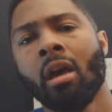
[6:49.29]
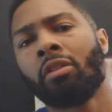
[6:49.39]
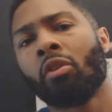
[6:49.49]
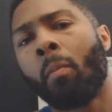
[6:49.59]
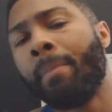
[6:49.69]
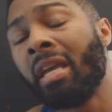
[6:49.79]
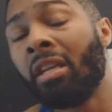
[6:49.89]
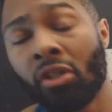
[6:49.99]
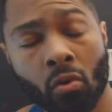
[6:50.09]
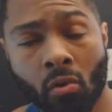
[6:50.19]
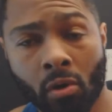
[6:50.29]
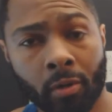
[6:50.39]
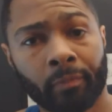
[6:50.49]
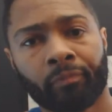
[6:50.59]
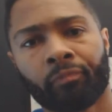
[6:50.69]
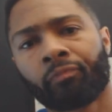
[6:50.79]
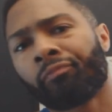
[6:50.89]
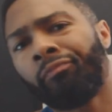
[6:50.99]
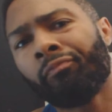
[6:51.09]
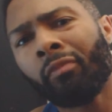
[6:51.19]
So be sure
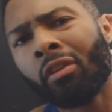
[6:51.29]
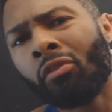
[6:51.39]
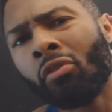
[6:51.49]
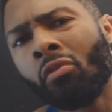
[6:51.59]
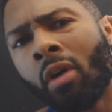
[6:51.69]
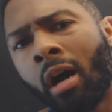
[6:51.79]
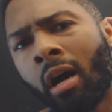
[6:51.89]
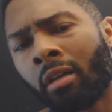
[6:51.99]
to